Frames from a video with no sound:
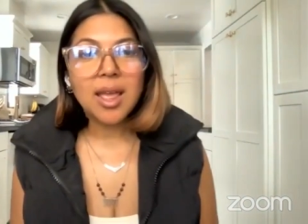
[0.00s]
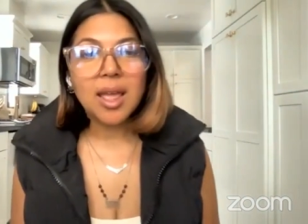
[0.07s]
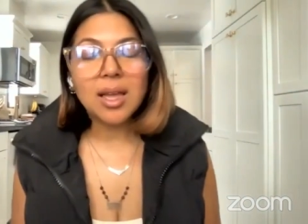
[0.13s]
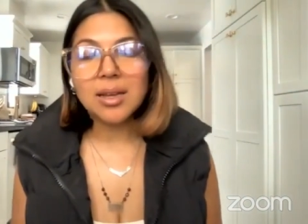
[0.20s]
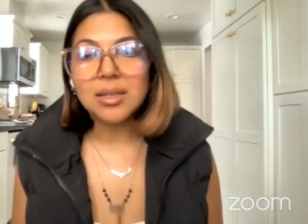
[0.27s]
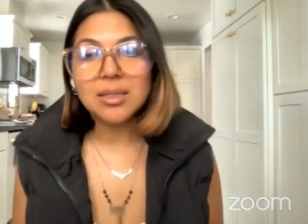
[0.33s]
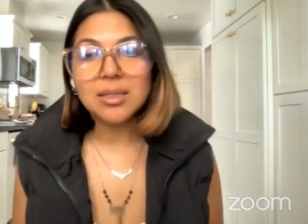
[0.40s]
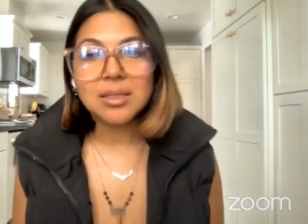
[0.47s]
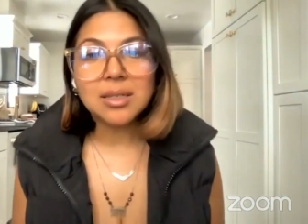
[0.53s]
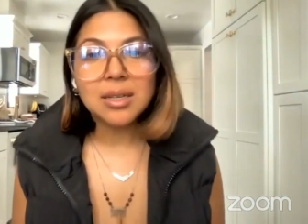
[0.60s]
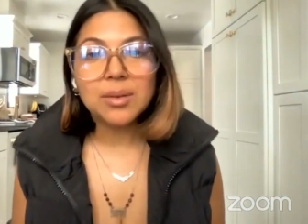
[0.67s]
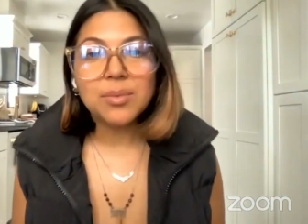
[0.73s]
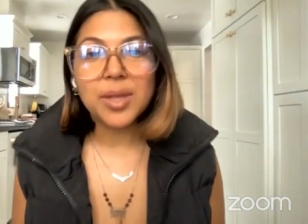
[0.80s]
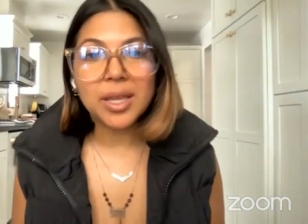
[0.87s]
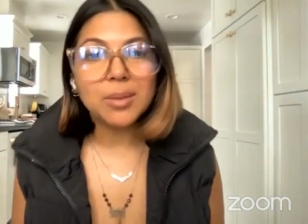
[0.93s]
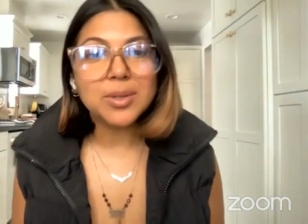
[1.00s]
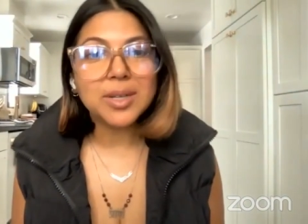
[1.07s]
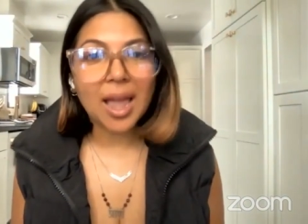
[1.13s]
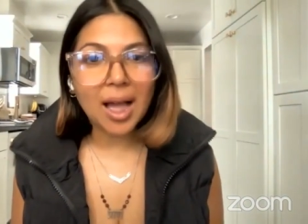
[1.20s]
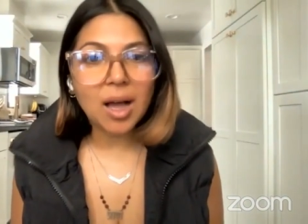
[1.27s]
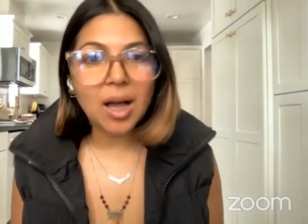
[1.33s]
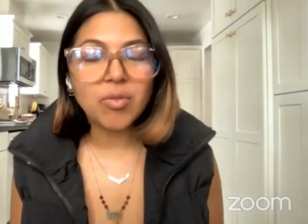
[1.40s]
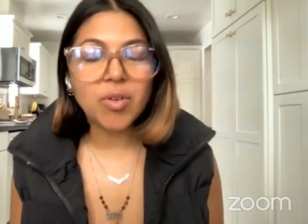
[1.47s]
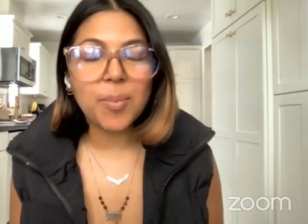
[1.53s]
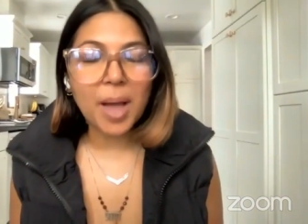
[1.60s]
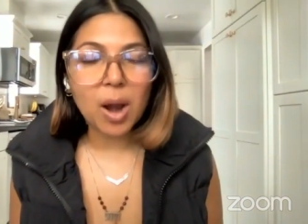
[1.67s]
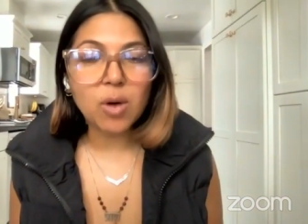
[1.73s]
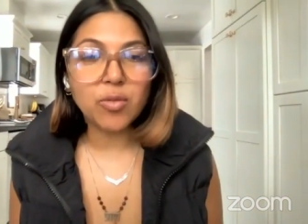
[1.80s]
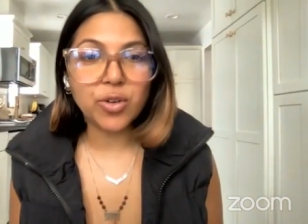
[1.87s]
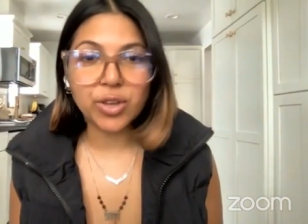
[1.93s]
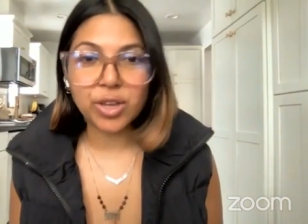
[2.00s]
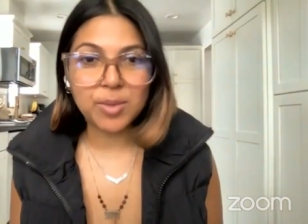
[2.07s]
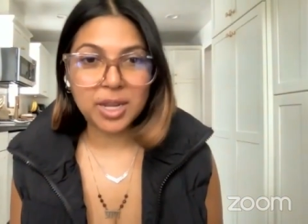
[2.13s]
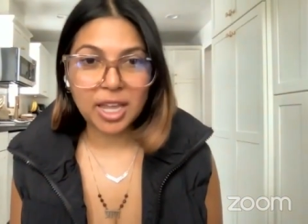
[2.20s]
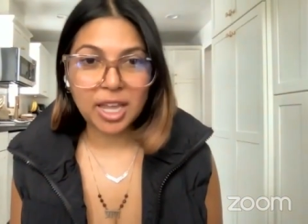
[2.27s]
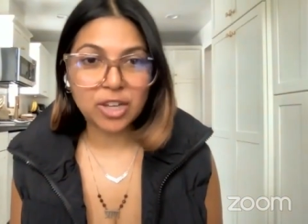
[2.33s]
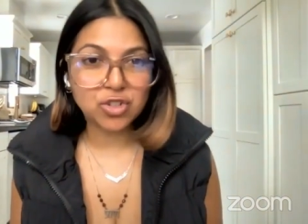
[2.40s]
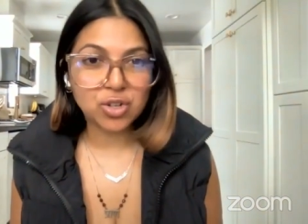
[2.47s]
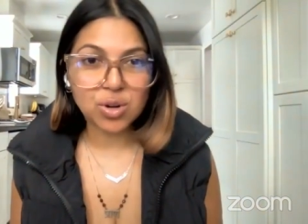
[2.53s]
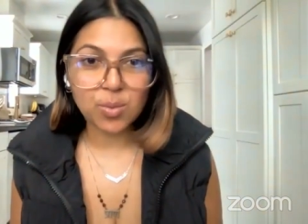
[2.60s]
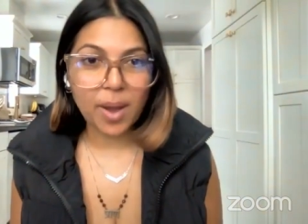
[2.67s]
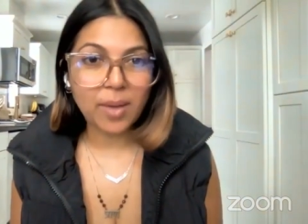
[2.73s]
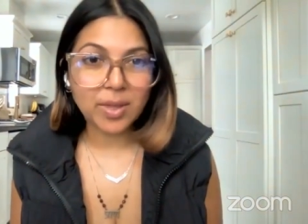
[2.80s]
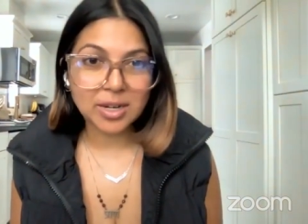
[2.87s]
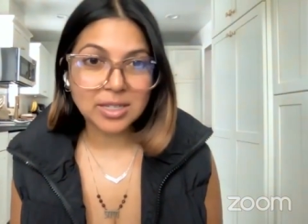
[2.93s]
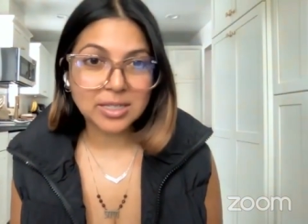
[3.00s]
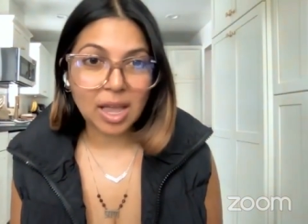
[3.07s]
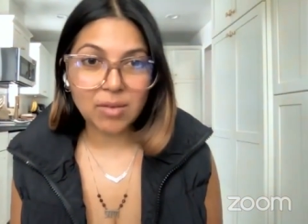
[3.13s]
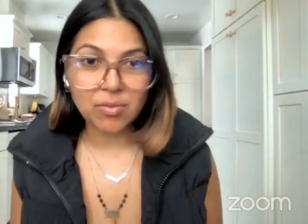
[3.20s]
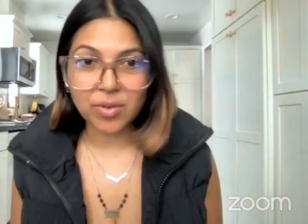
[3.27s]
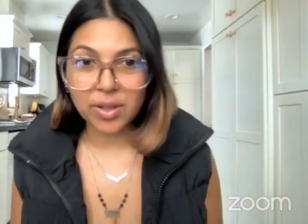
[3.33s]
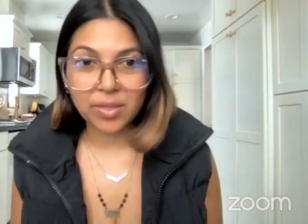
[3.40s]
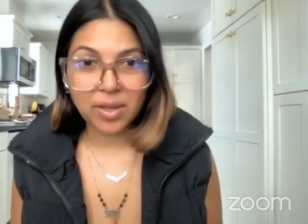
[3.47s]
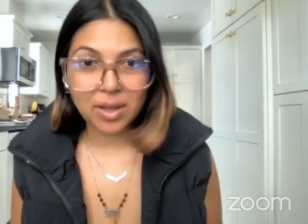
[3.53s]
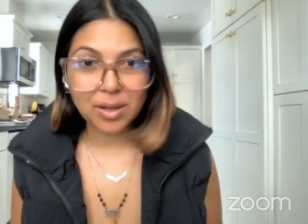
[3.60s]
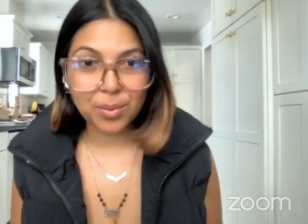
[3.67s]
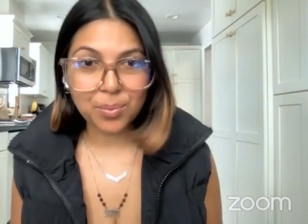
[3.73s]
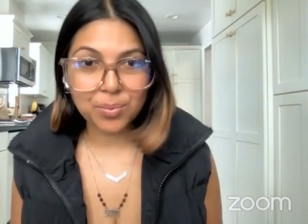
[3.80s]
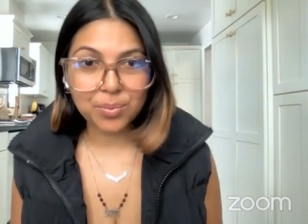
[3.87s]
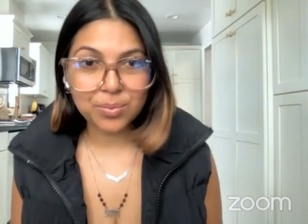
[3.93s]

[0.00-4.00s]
And being able to have a powerful communication around that is everything.